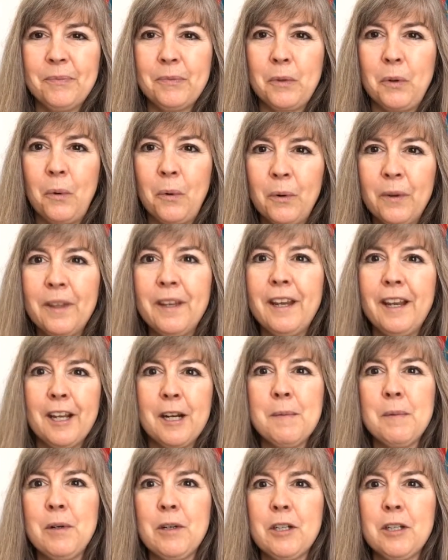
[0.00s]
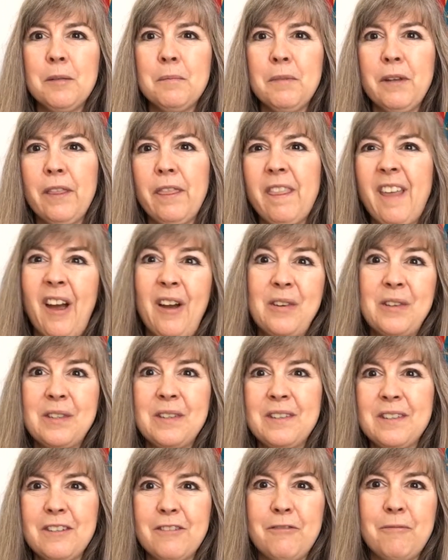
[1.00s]
or the animal can be
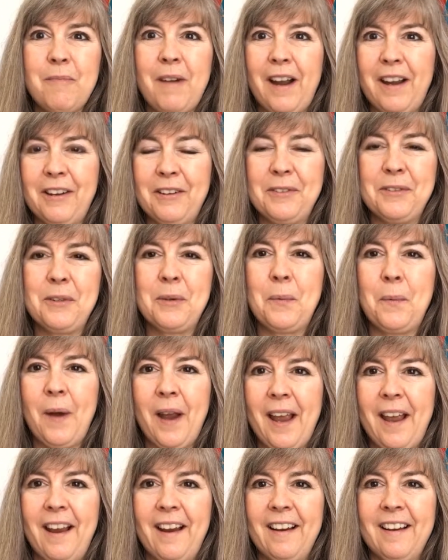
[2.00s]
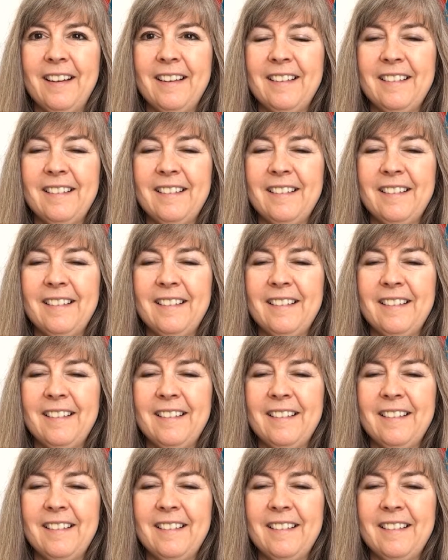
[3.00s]
thousands of miles away.